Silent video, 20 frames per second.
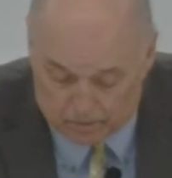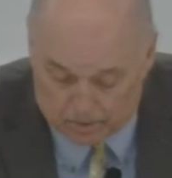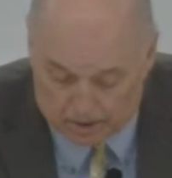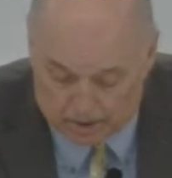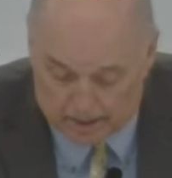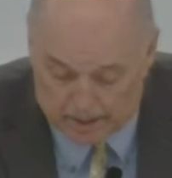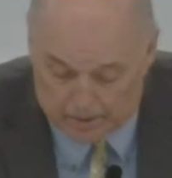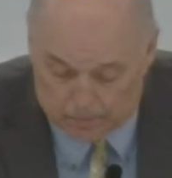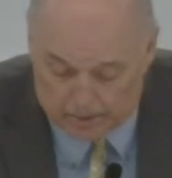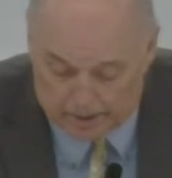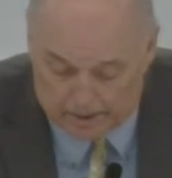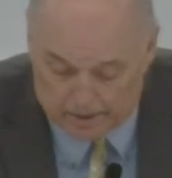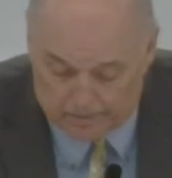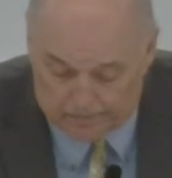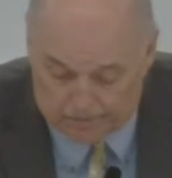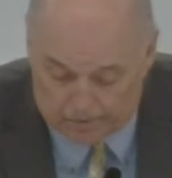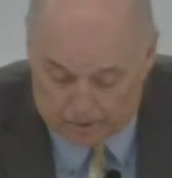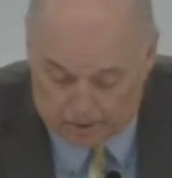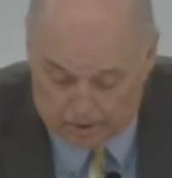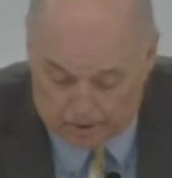God waited
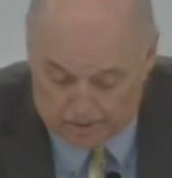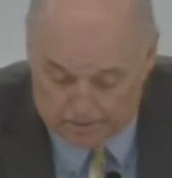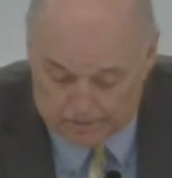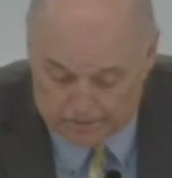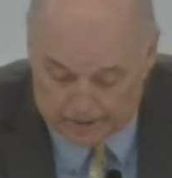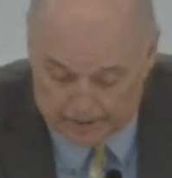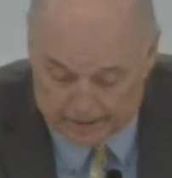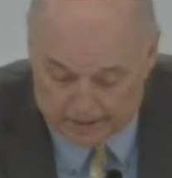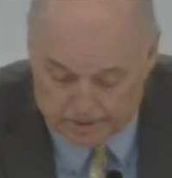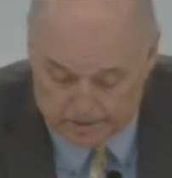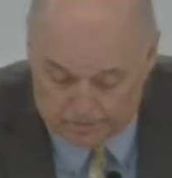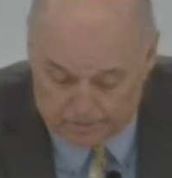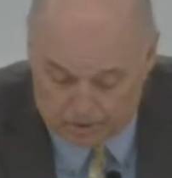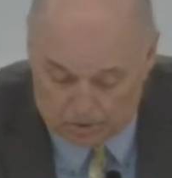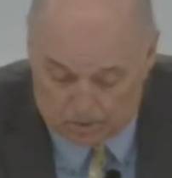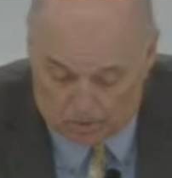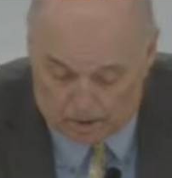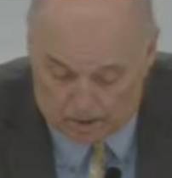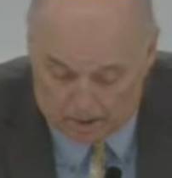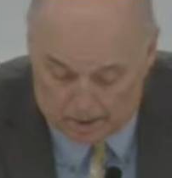for uh, the days of
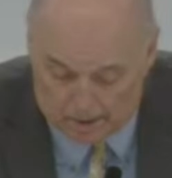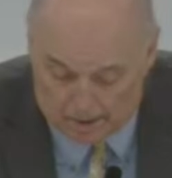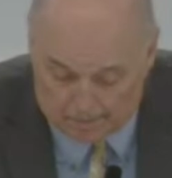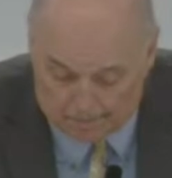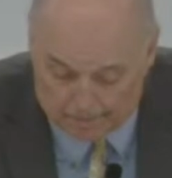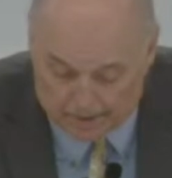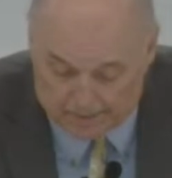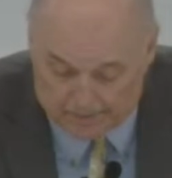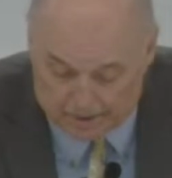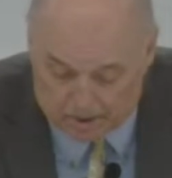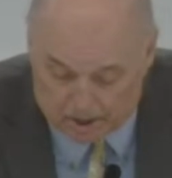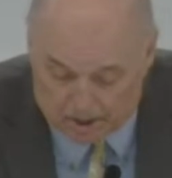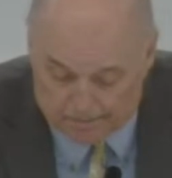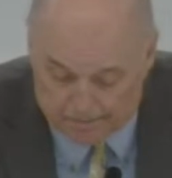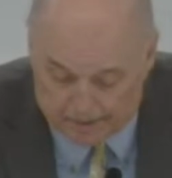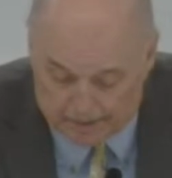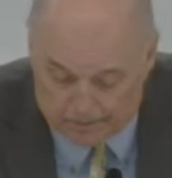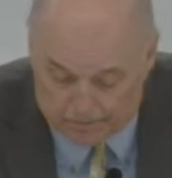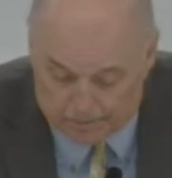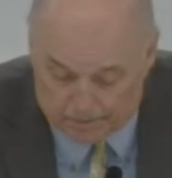Noah and the ark
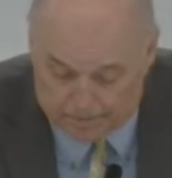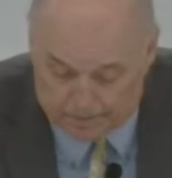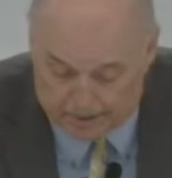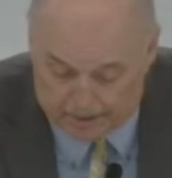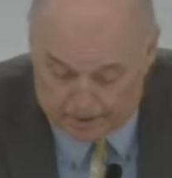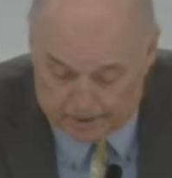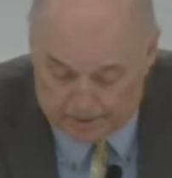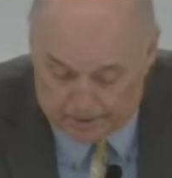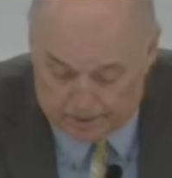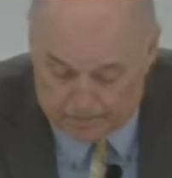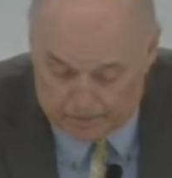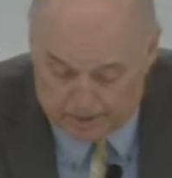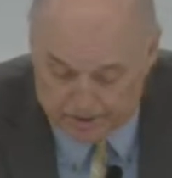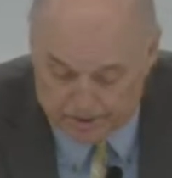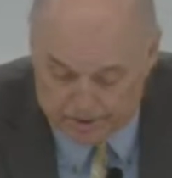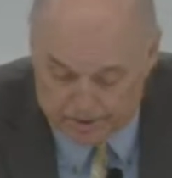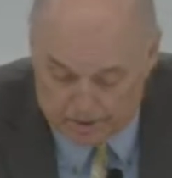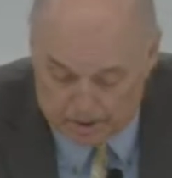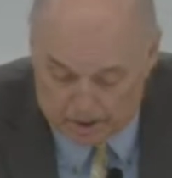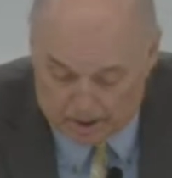being prepared, in
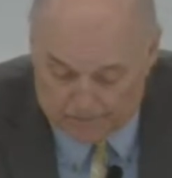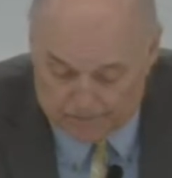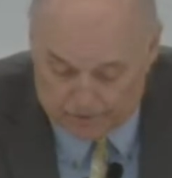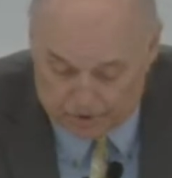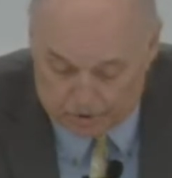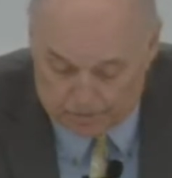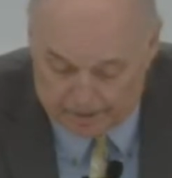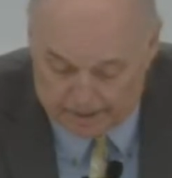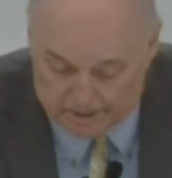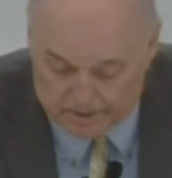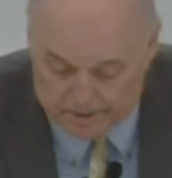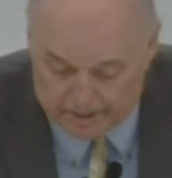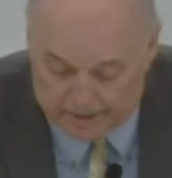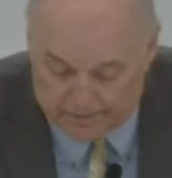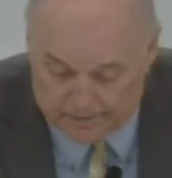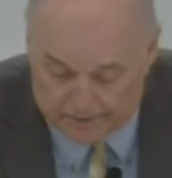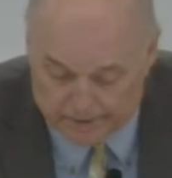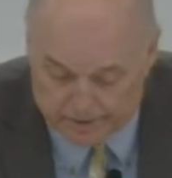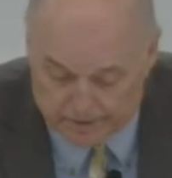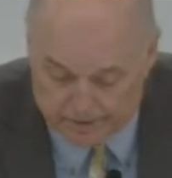which a few being saved,
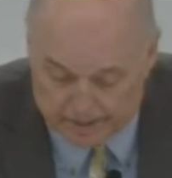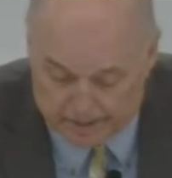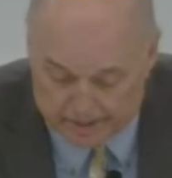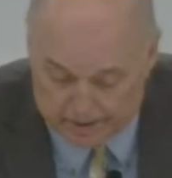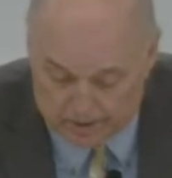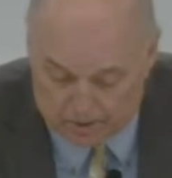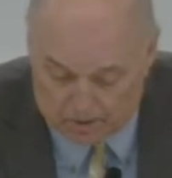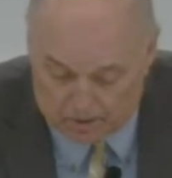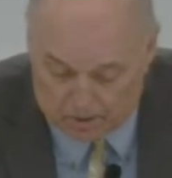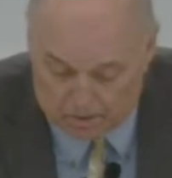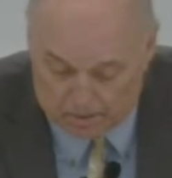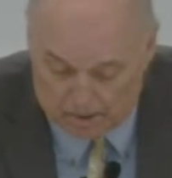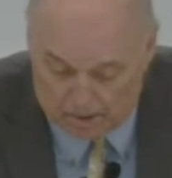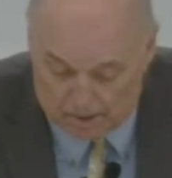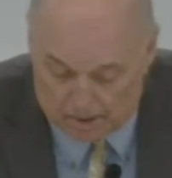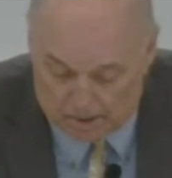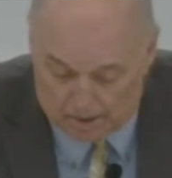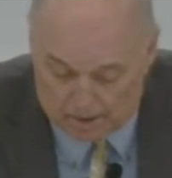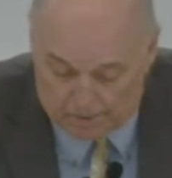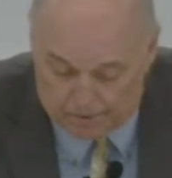which is eight and all,
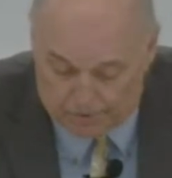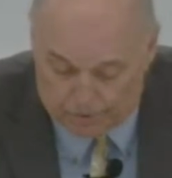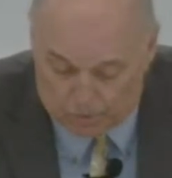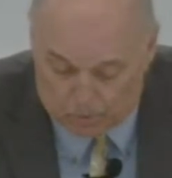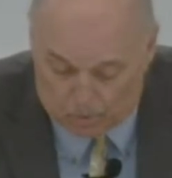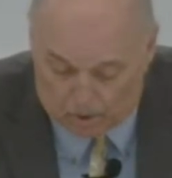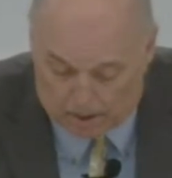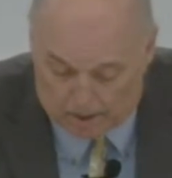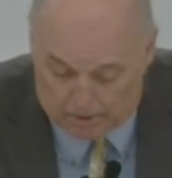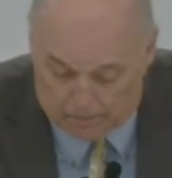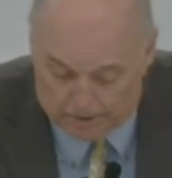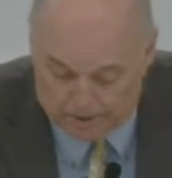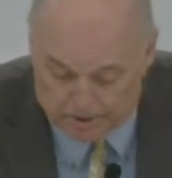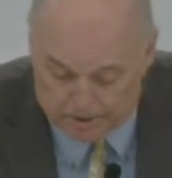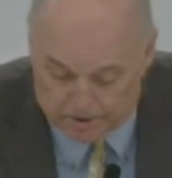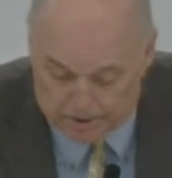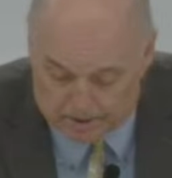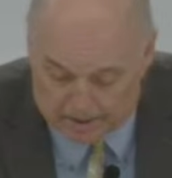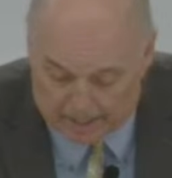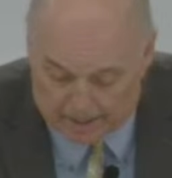through water, which is
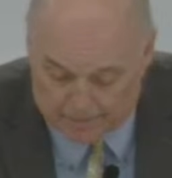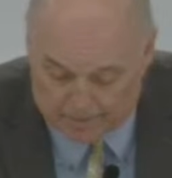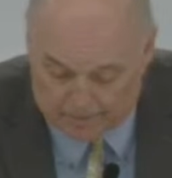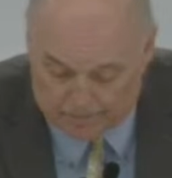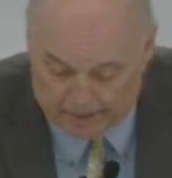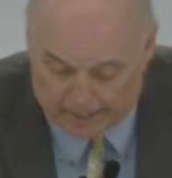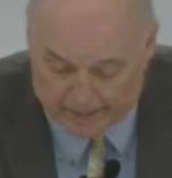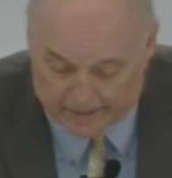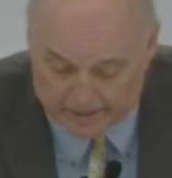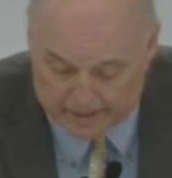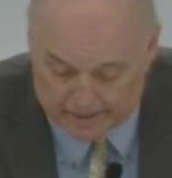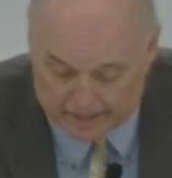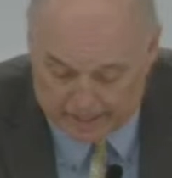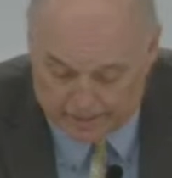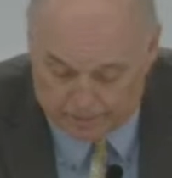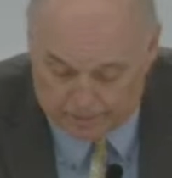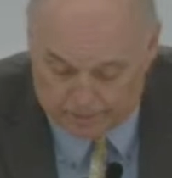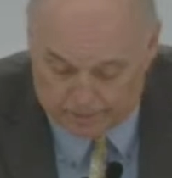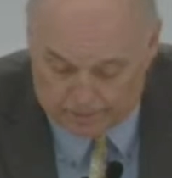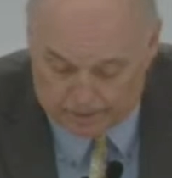a type of anti-type
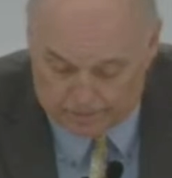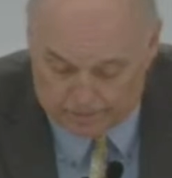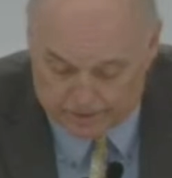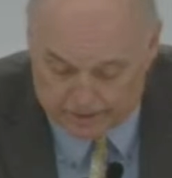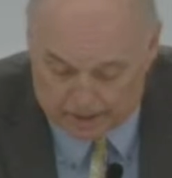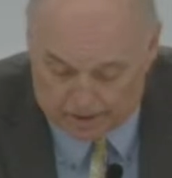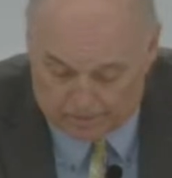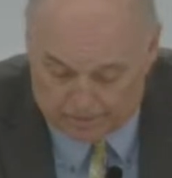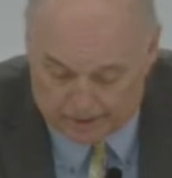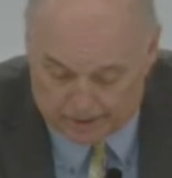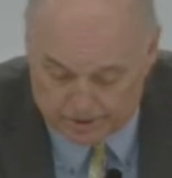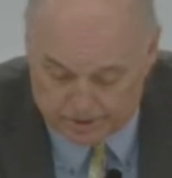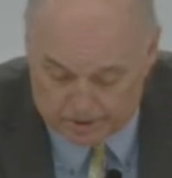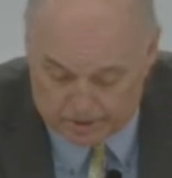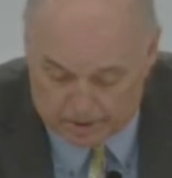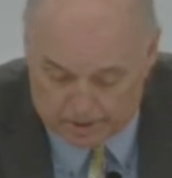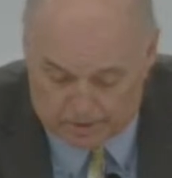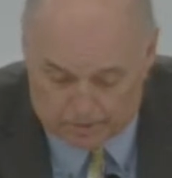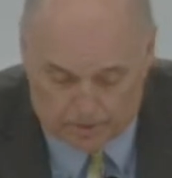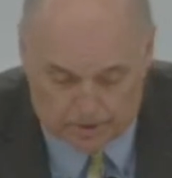of, of salvation.
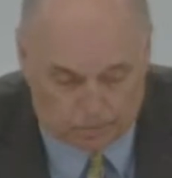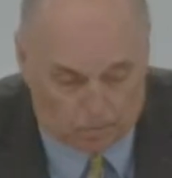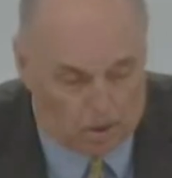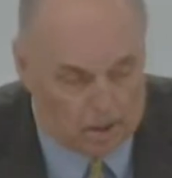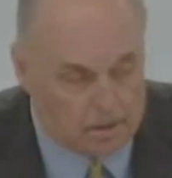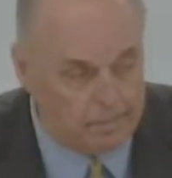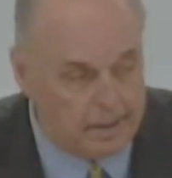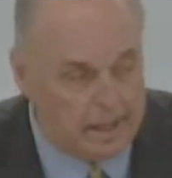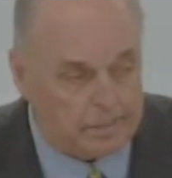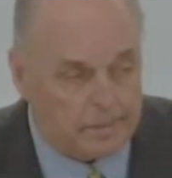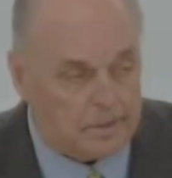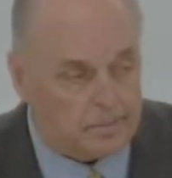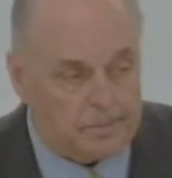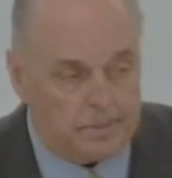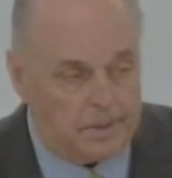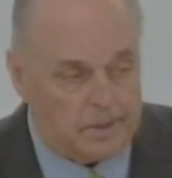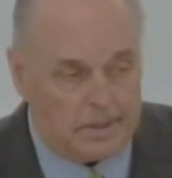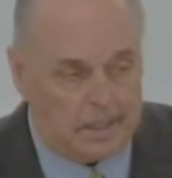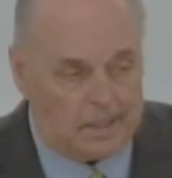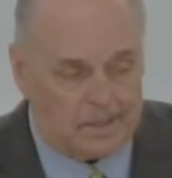In other words, water baptism
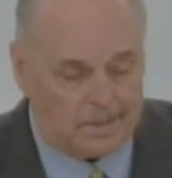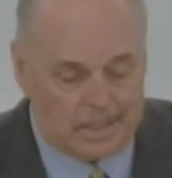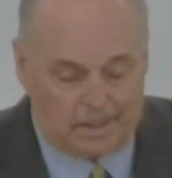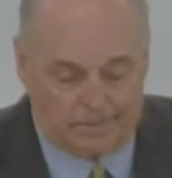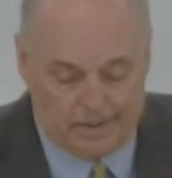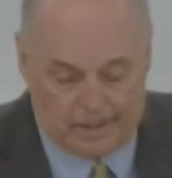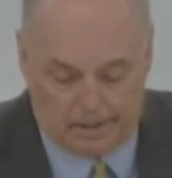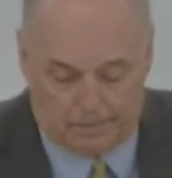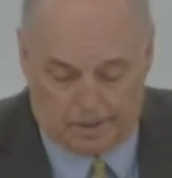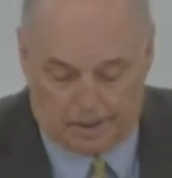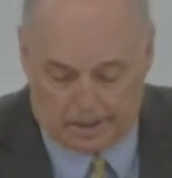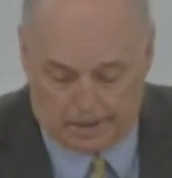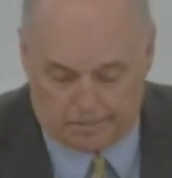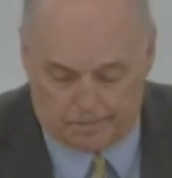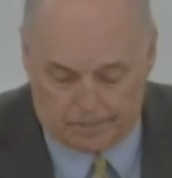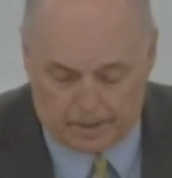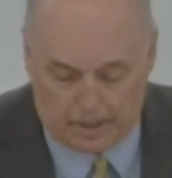does not save anybody.